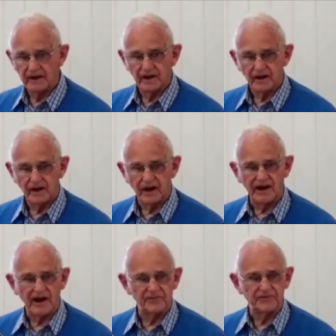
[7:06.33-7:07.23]
I
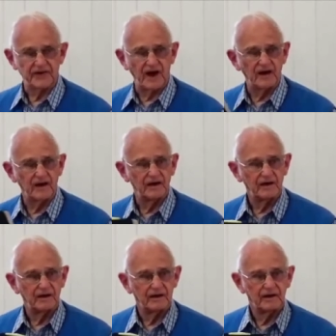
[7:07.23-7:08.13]
love uh,
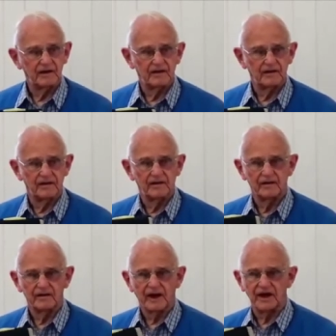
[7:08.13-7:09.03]

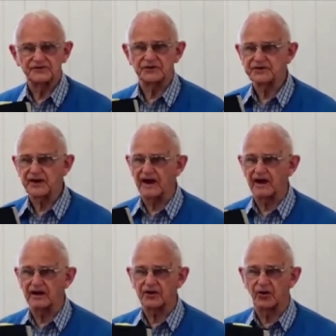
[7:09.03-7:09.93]
Hudson Taylor
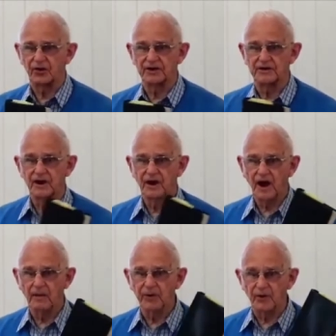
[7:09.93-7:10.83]
called it a
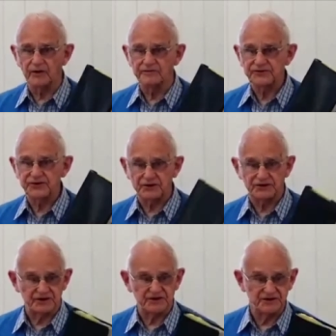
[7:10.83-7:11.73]
book of
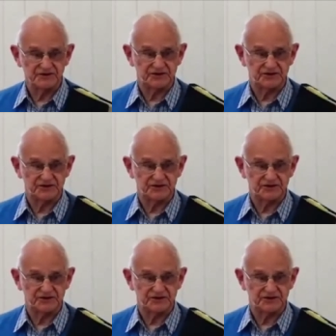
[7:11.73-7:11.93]
certainties.